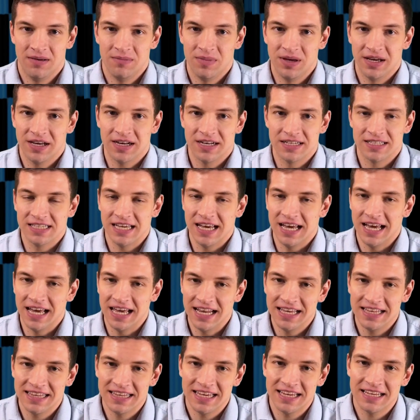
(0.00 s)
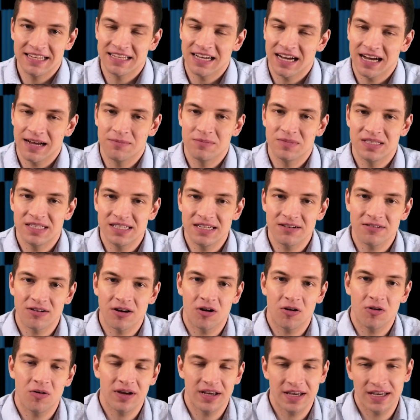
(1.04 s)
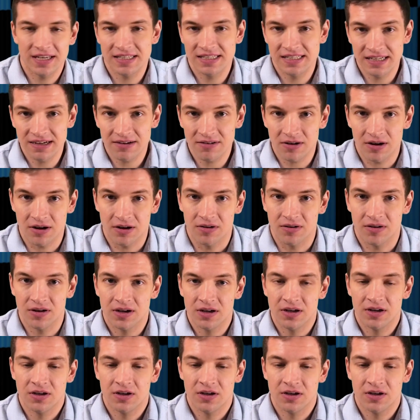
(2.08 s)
because anything times 0 is 0.